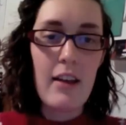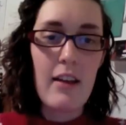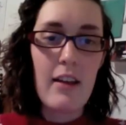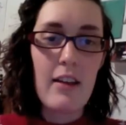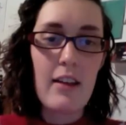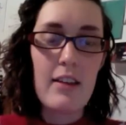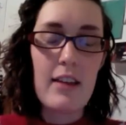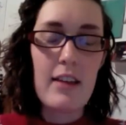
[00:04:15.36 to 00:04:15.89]

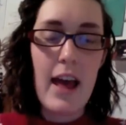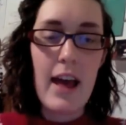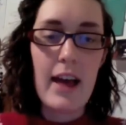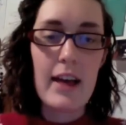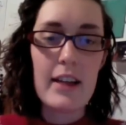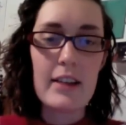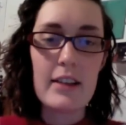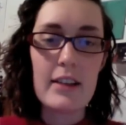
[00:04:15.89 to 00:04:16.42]

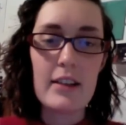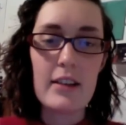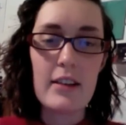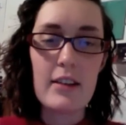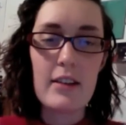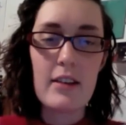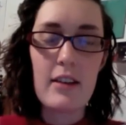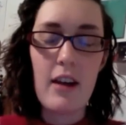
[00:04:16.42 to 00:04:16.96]
than
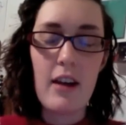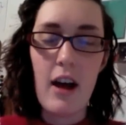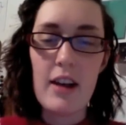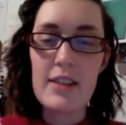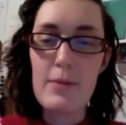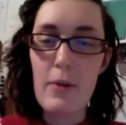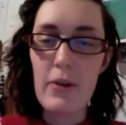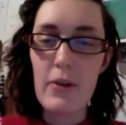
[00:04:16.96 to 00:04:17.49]
a
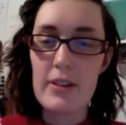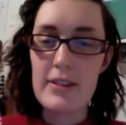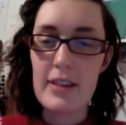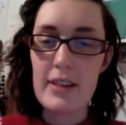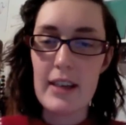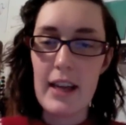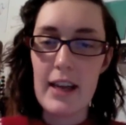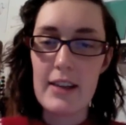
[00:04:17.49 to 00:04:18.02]
smoker's
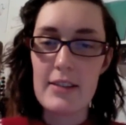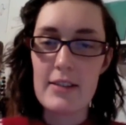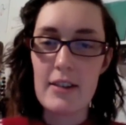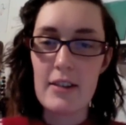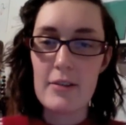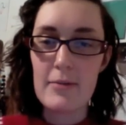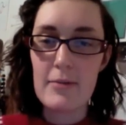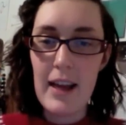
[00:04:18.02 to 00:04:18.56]
lung cancer,
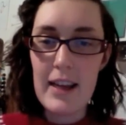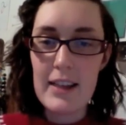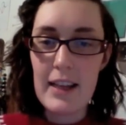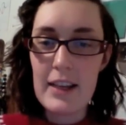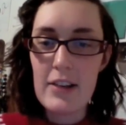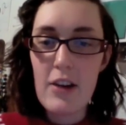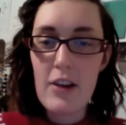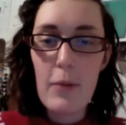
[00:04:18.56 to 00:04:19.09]
right?
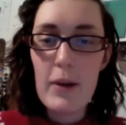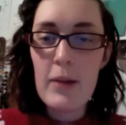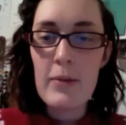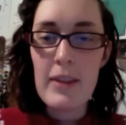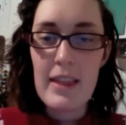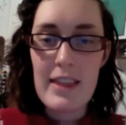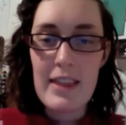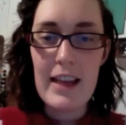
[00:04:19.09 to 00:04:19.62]
Like, nobody
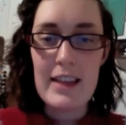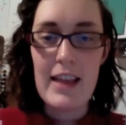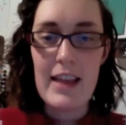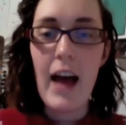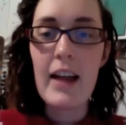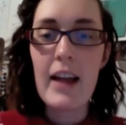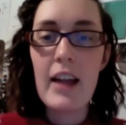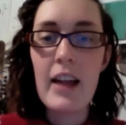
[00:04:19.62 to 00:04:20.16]
would think that.